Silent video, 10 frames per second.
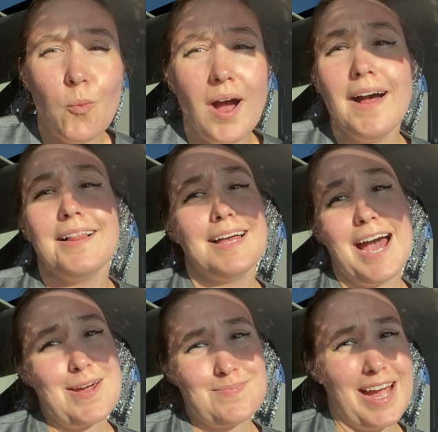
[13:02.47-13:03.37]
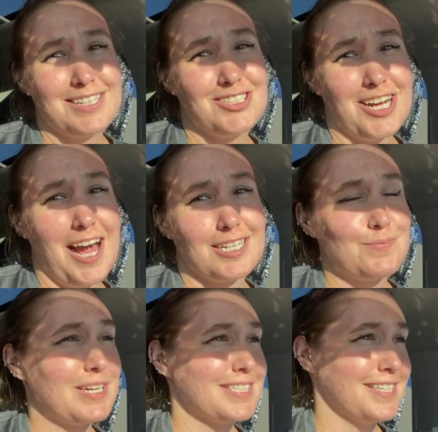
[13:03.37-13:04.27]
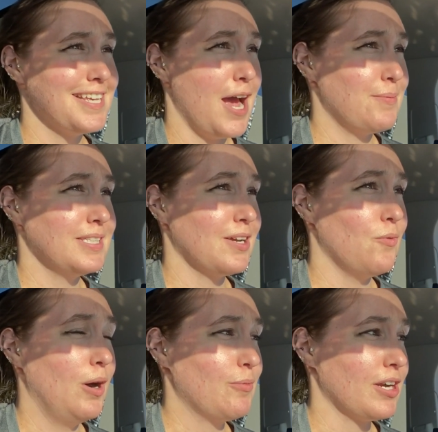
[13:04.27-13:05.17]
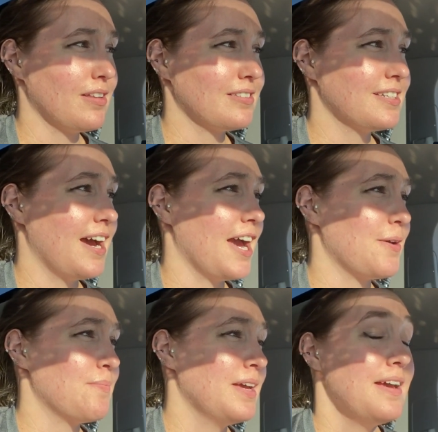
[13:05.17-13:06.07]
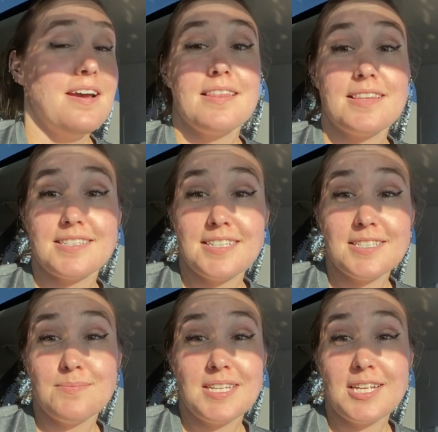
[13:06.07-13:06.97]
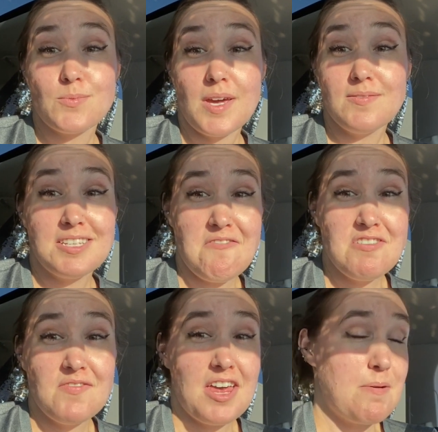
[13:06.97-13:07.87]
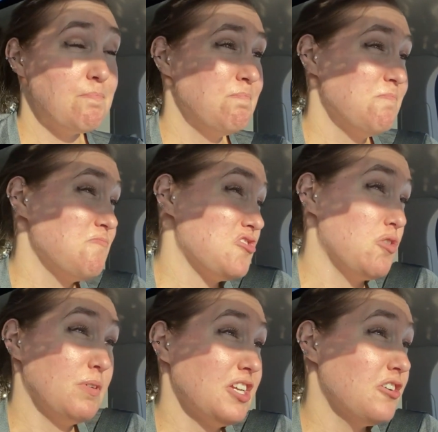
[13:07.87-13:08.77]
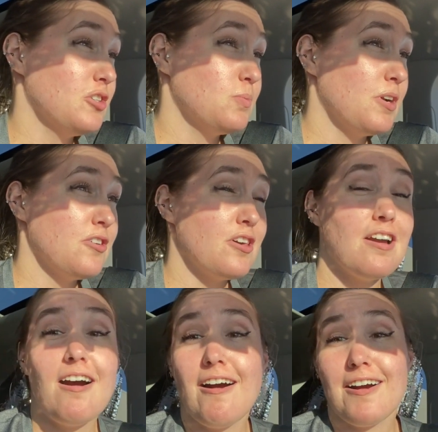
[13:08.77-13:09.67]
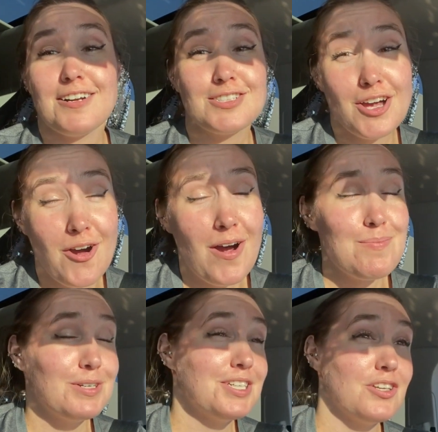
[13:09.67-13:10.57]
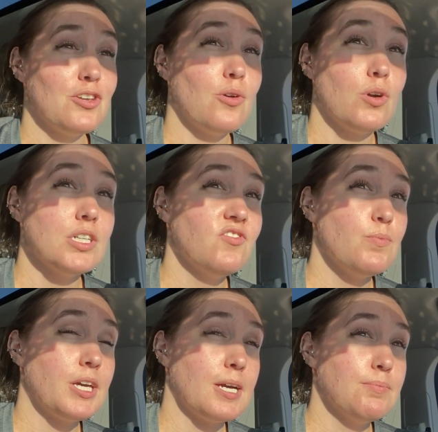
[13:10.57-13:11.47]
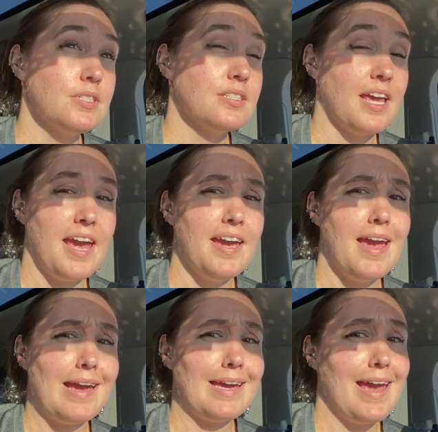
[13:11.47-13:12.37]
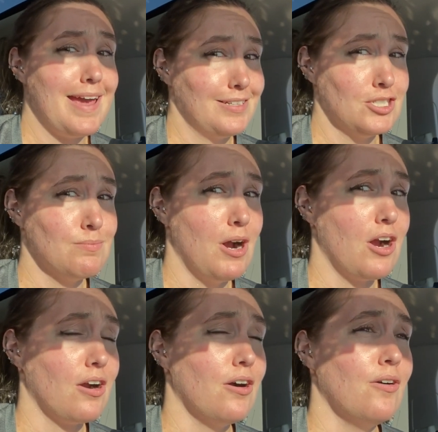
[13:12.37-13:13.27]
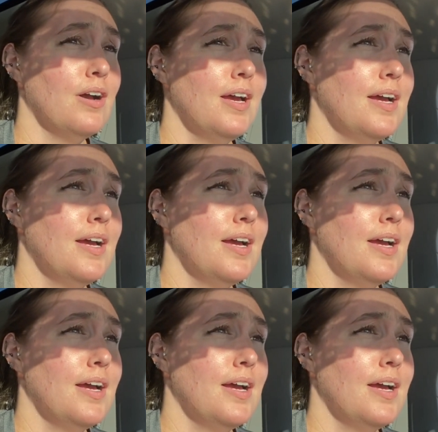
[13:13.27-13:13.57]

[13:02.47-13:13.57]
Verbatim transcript: Well, I'm not shocked because this happens at Walmart all the time. The system says we have seven of them. Nobody knows where they are. So I put in an order for pickup today, A K A tomorrow.